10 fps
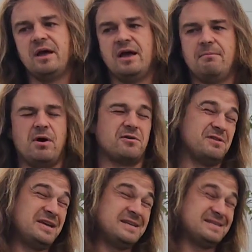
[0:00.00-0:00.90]

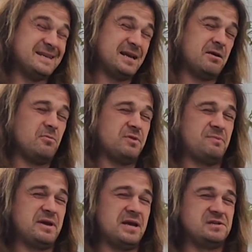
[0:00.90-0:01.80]
moderately acidic with a
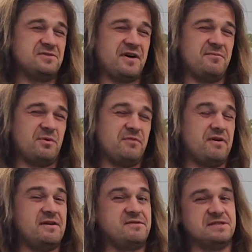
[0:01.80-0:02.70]
pH 5.5
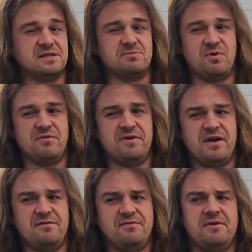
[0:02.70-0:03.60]
to 6.5.